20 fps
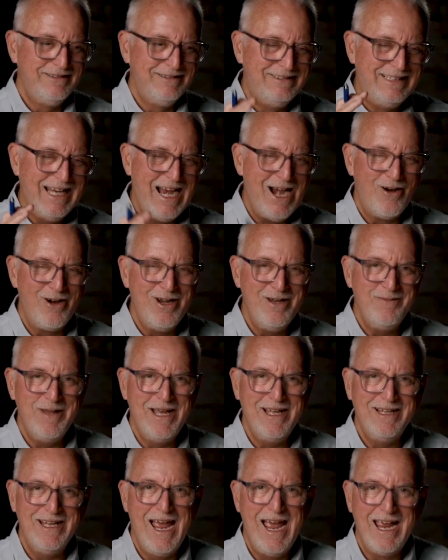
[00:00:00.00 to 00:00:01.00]
daring
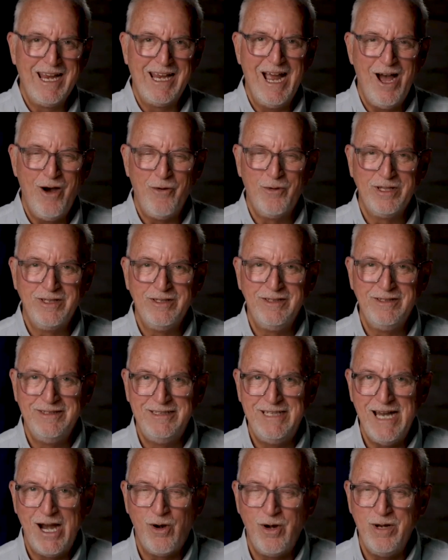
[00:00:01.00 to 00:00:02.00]
men hang out with
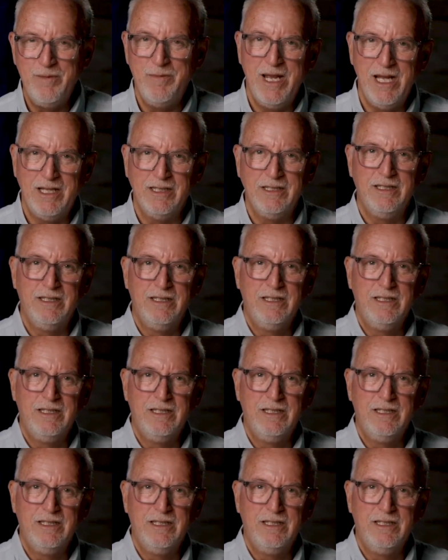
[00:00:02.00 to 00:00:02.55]
daring men.